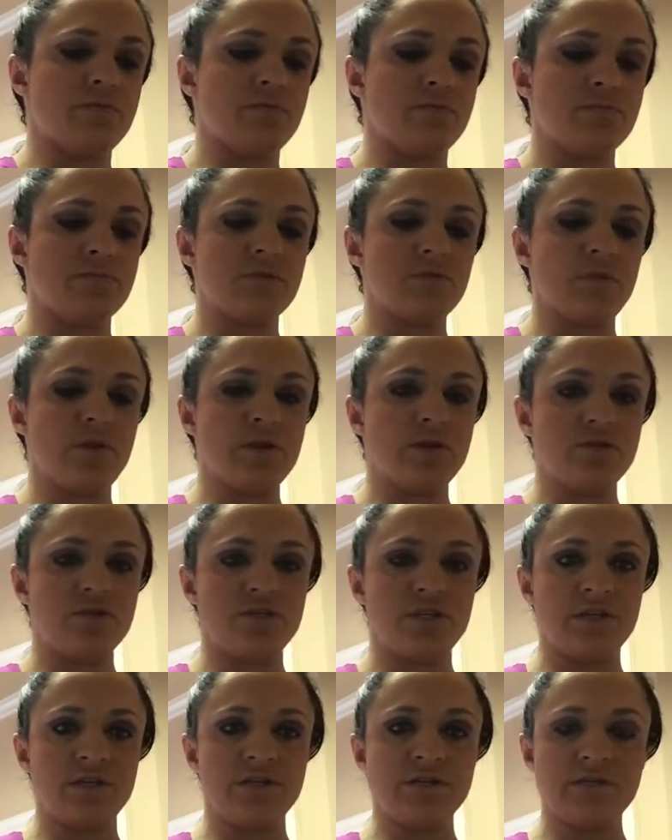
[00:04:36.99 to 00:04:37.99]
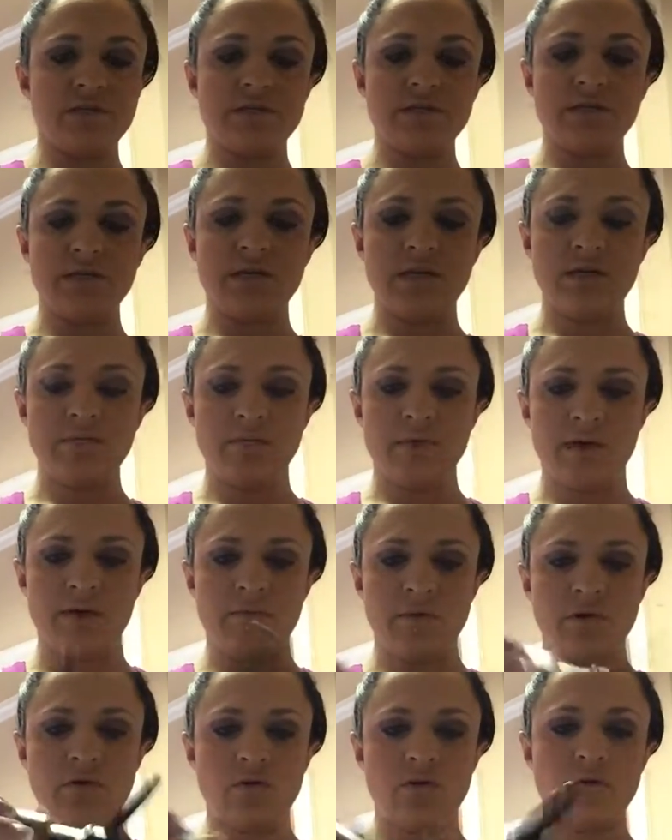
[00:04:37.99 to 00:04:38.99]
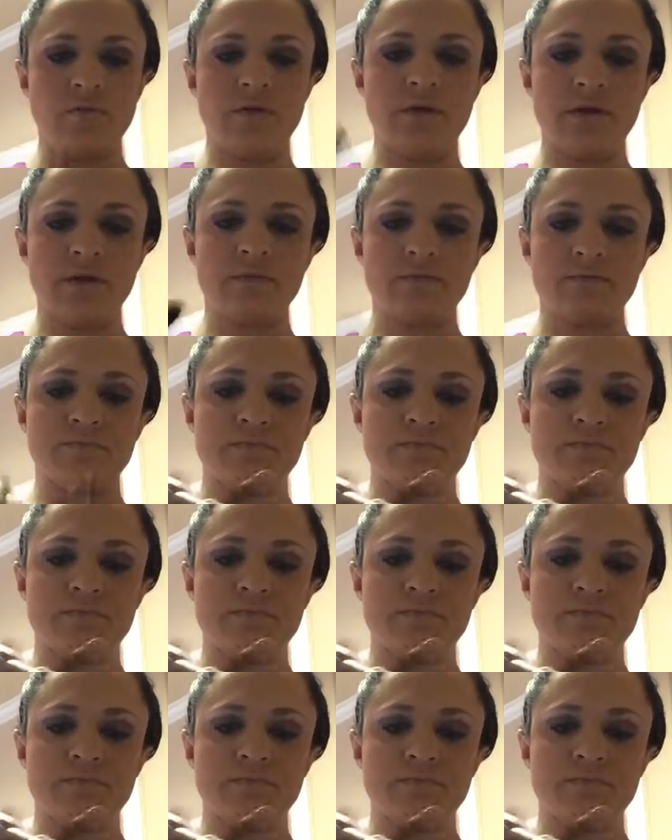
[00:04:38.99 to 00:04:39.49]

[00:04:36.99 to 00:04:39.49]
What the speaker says: sprinkle generously my McCormick